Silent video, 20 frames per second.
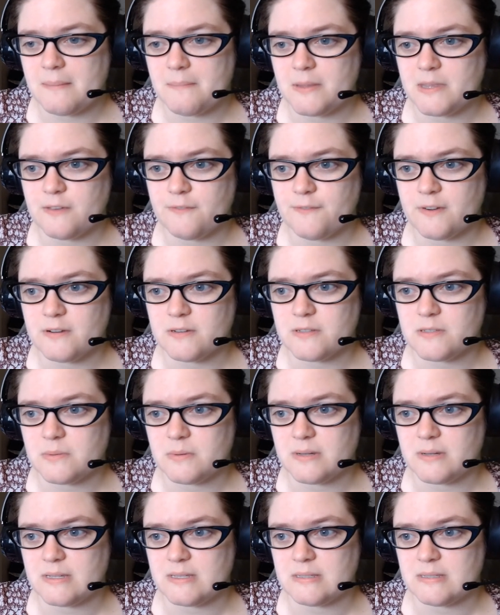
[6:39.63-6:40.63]
But the first
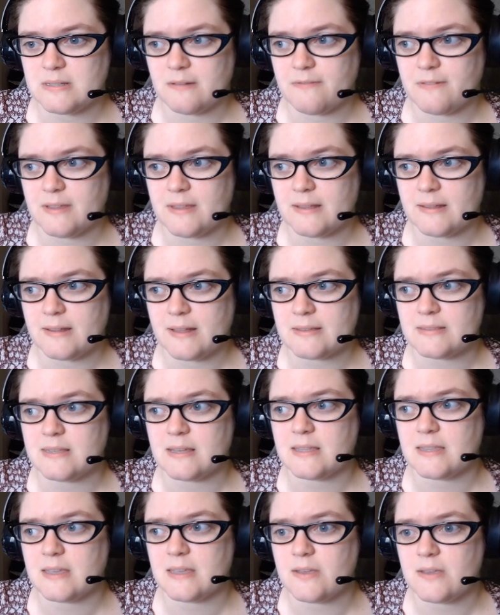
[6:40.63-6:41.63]
one is definitely a
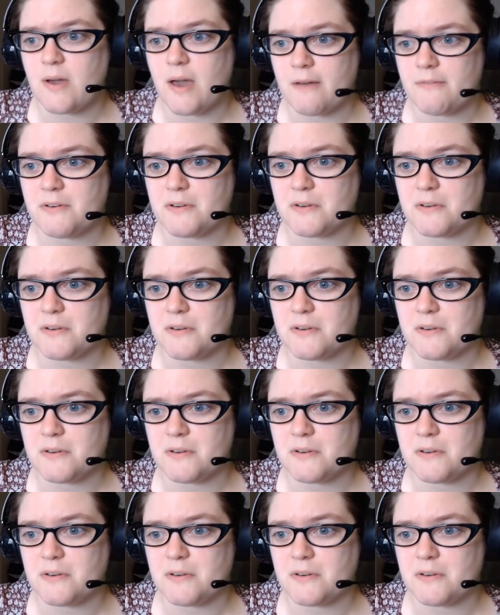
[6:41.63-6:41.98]
classic that you have